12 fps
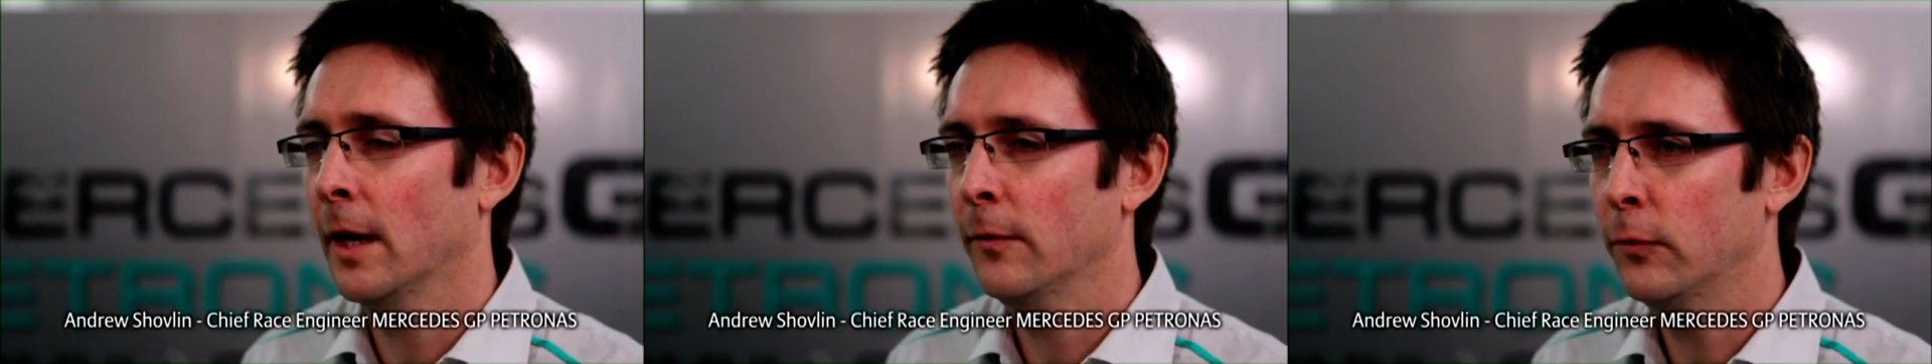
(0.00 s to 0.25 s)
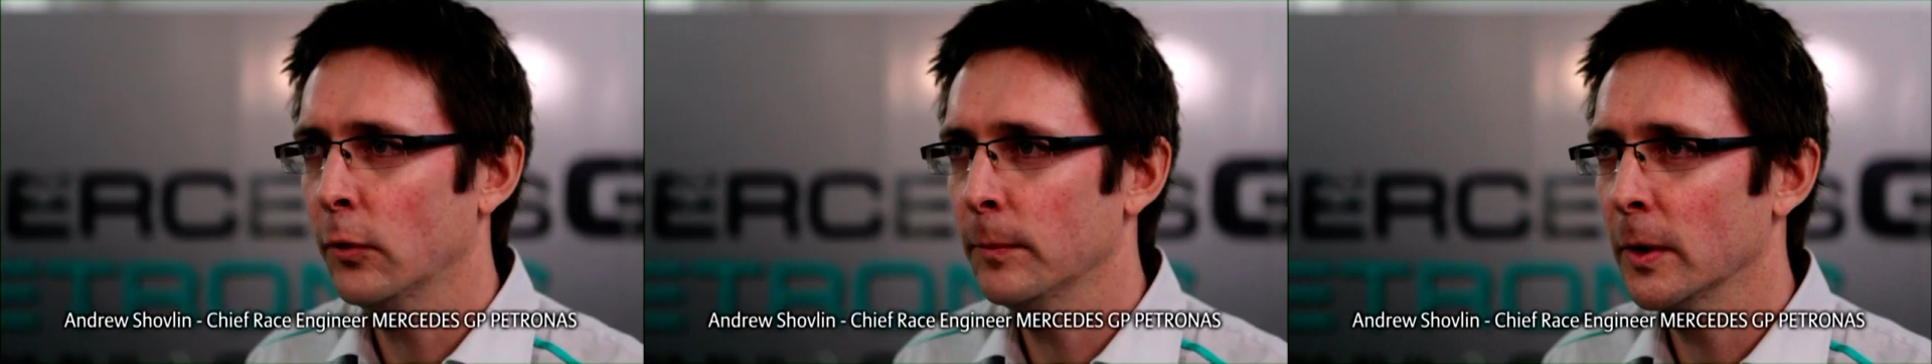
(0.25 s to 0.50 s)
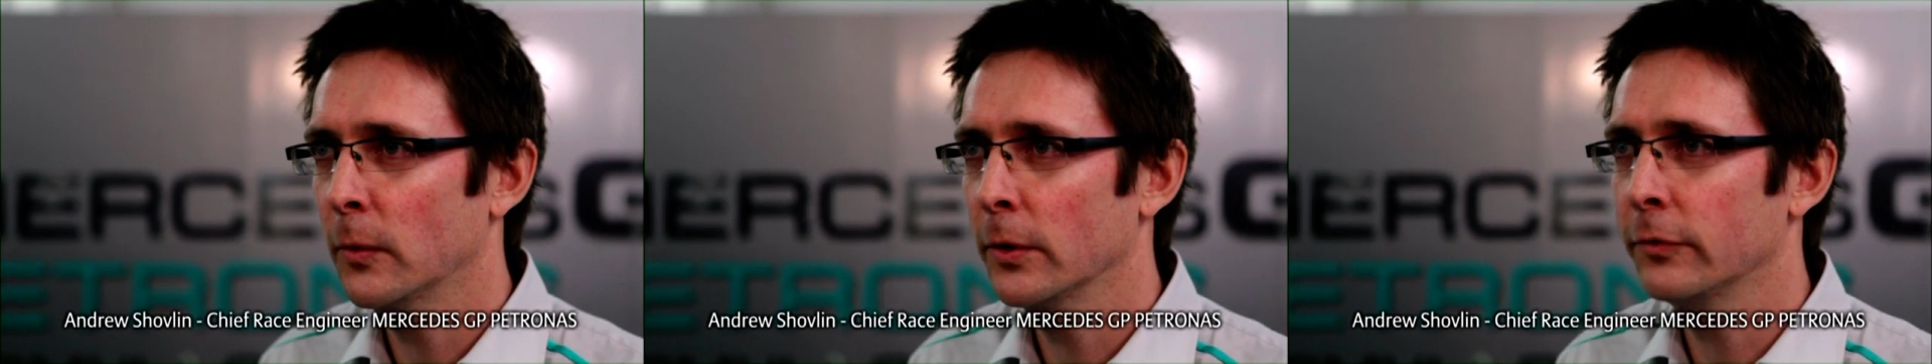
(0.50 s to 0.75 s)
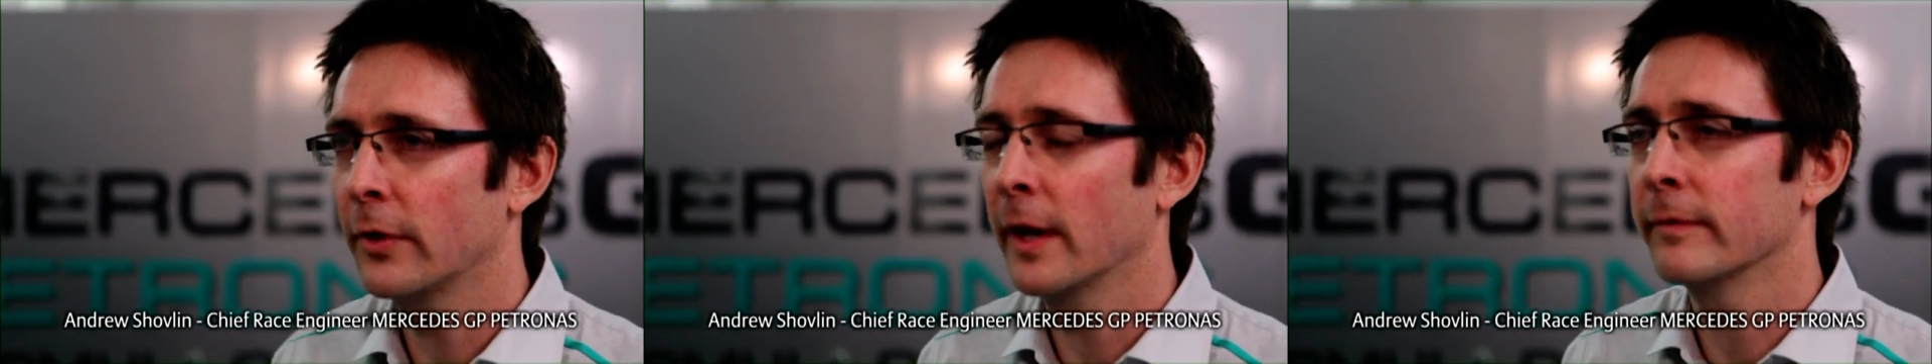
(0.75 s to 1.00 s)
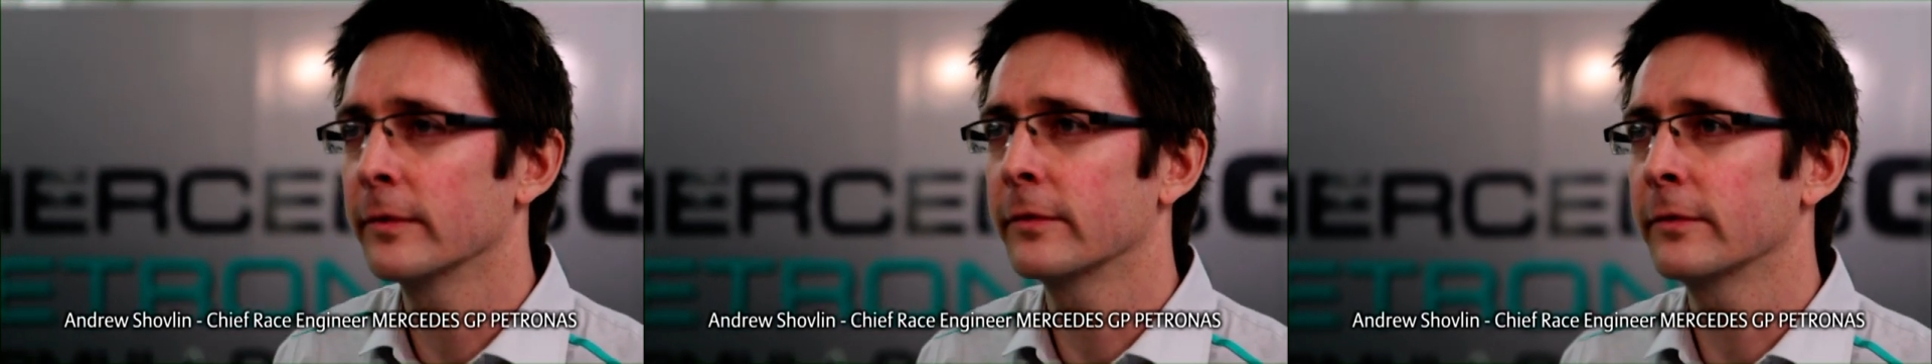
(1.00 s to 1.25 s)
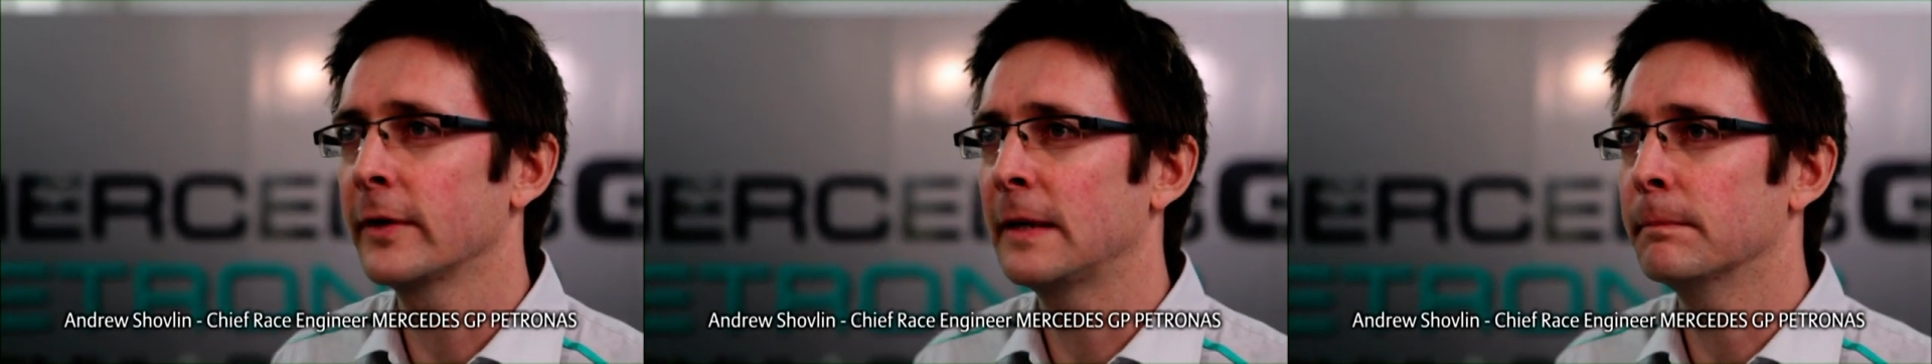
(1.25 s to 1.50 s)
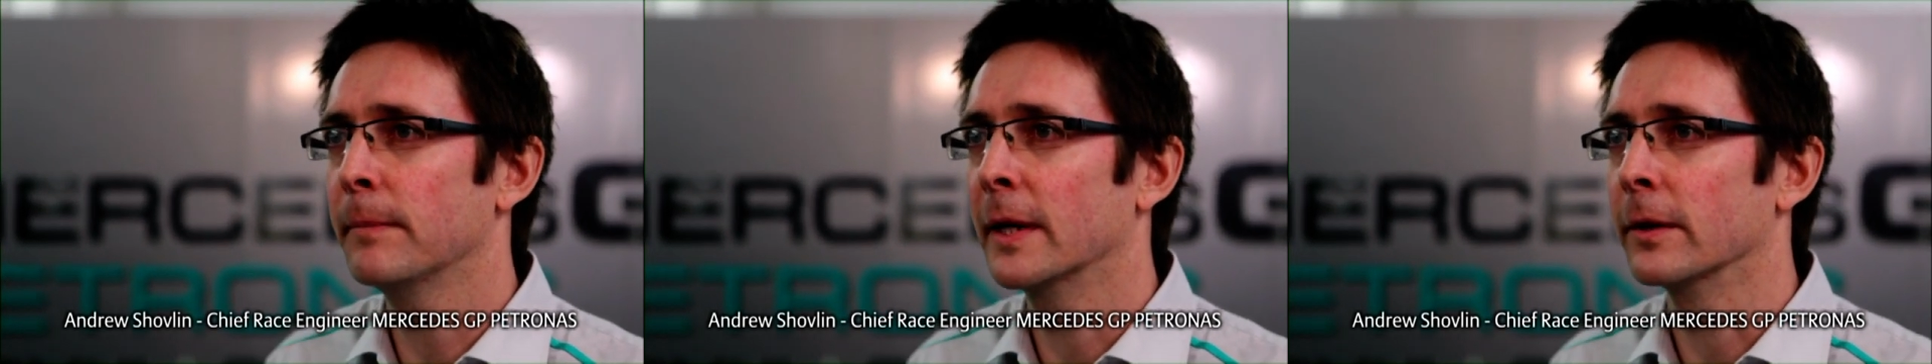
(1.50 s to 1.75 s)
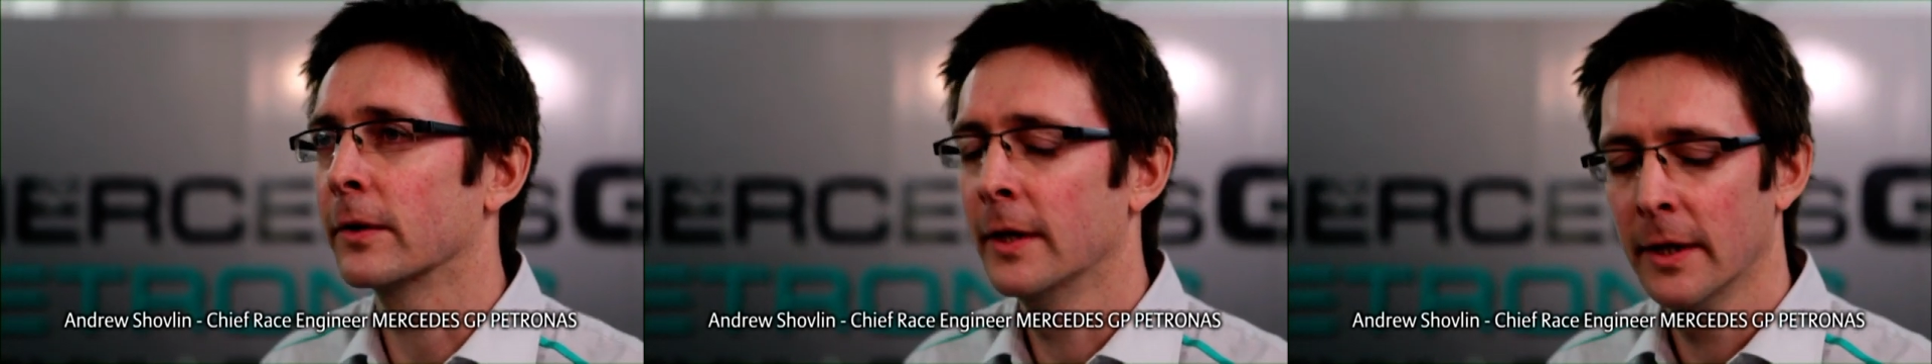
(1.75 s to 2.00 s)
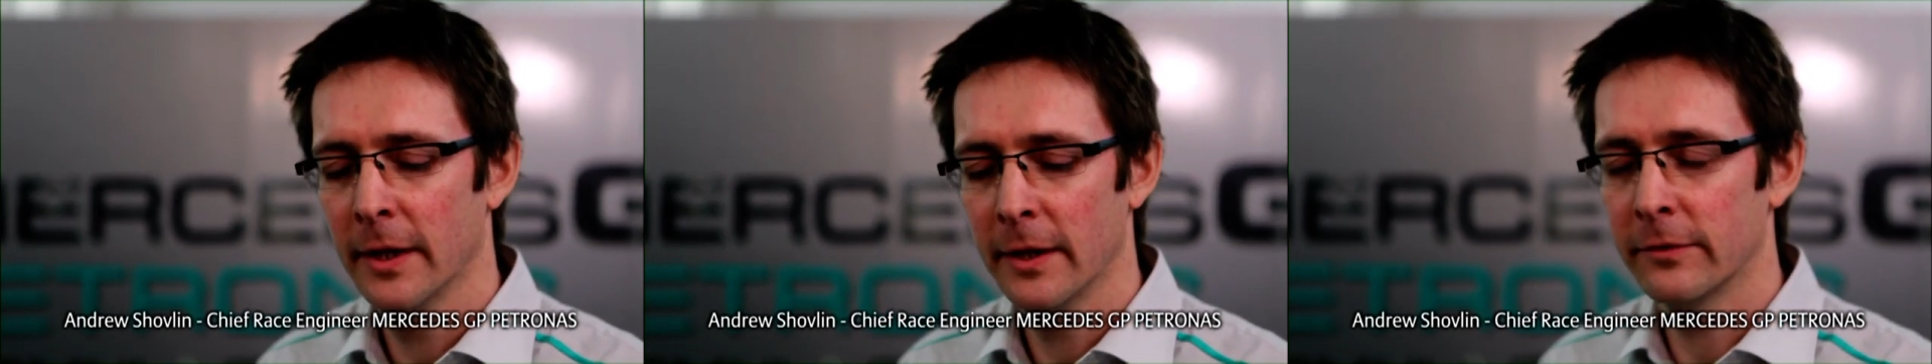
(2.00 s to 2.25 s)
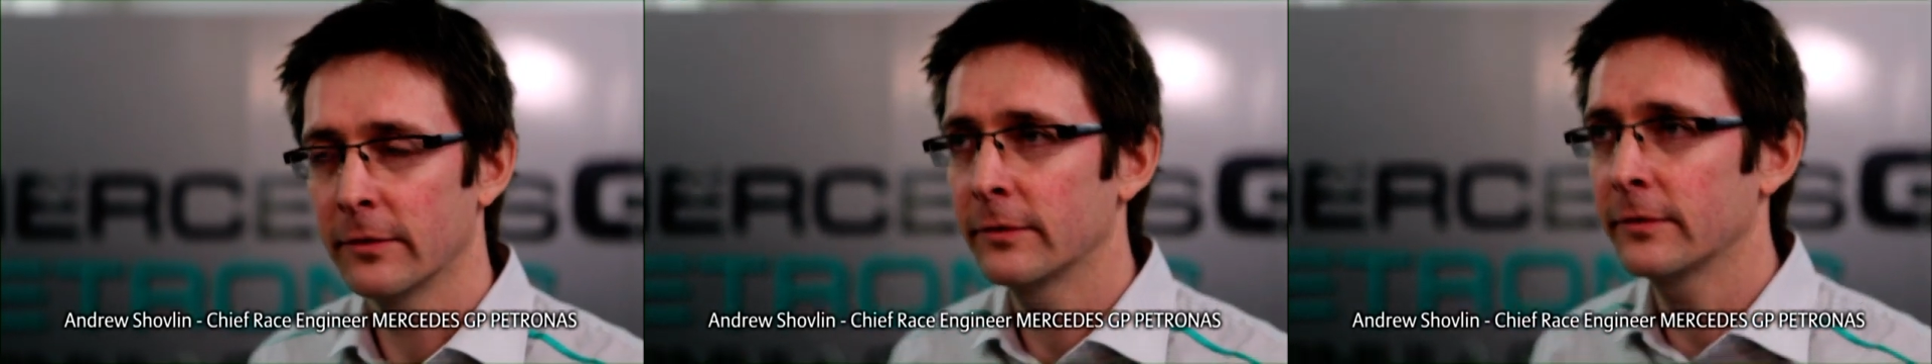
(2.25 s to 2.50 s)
A Formula One driver's seatbelt is a